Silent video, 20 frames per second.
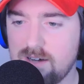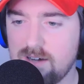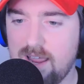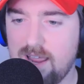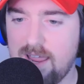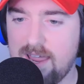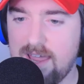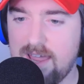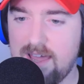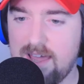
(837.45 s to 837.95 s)

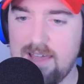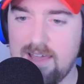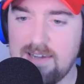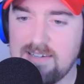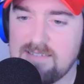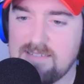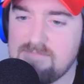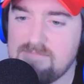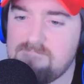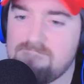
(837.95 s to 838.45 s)

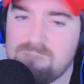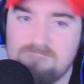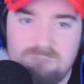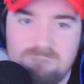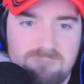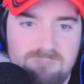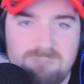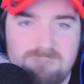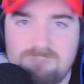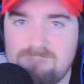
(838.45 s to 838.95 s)
and
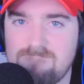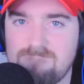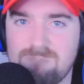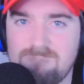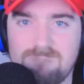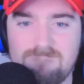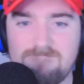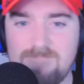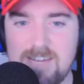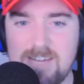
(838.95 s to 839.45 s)

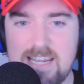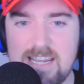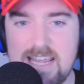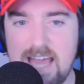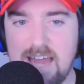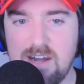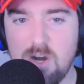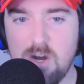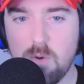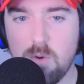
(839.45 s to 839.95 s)
he
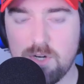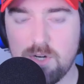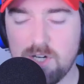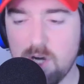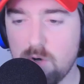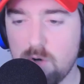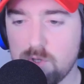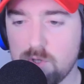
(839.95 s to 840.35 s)
had nowhere to go, and the